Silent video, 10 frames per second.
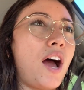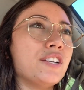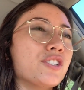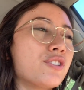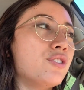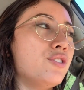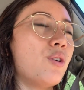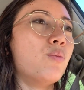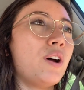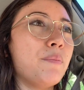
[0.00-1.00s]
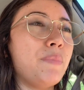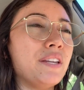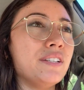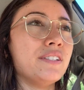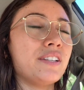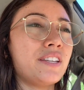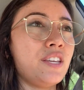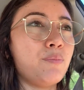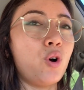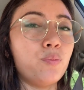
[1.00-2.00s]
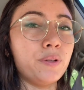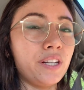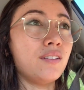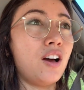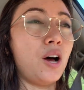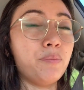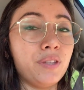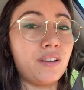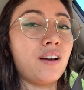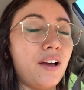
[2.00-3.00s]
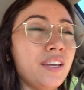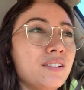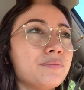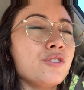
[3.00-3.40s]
I just don't want to bend it to keep opening up the cut.